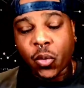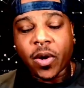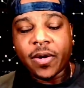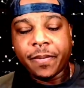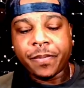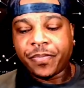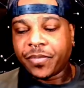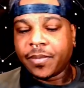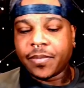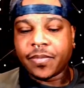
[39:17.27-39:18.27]
sure
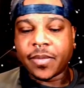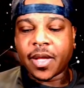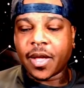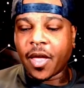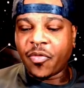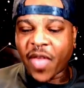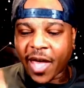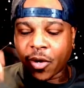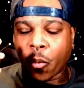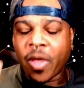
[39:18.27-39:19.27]

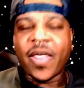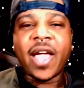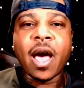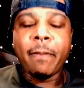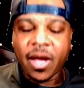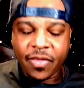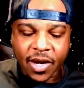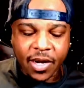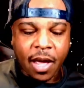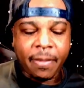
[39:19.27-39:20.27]
that when they come in, they're
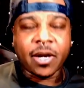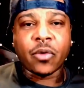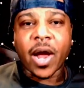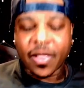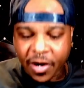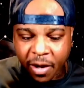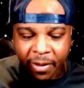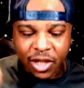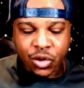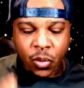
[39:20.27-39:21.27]
going to come in correct. They're going to
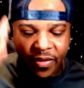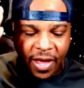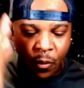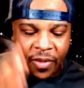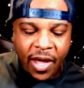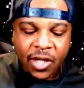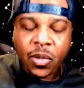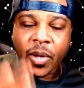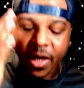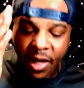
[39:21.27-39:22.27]
make sure that when they
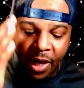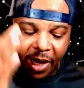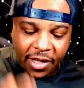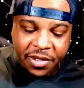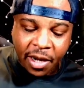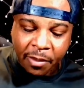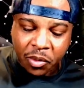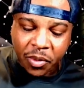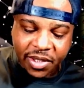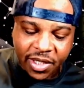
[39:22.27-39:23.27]
do it, it's going to
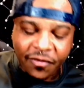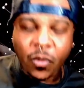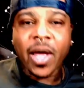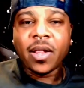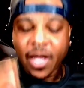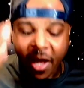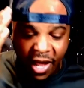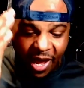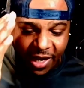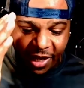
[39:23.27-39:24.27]
be received well,
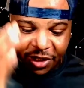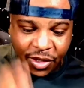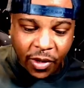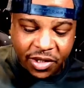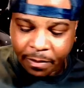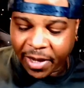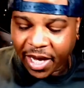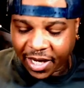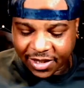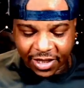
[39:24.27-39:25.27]
and it's going to
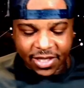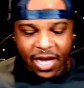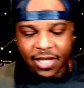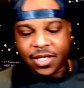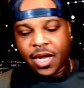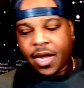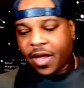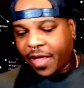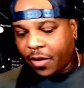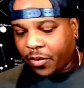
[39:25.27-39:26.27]
be a success.
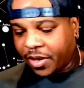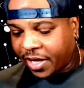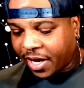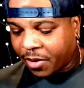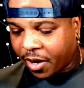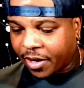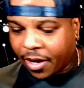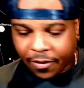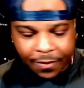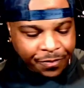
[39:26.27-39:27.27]
Where'd that damn card
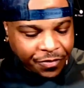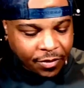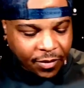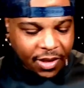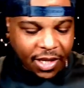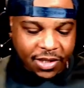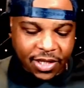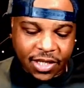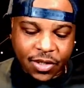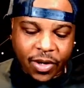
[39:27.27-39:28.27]
go?
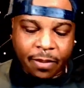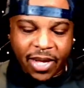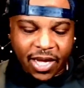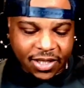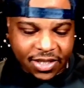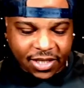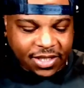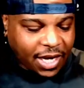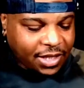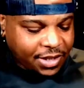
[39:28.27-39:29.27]
Is going to be a
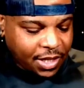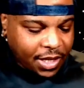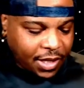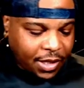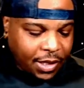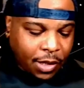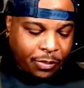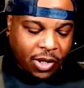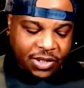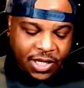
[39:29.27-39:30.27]
success. Your
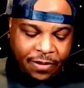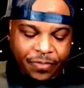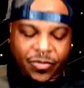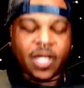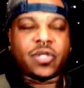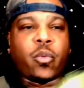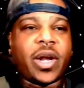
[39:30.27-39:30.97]
person is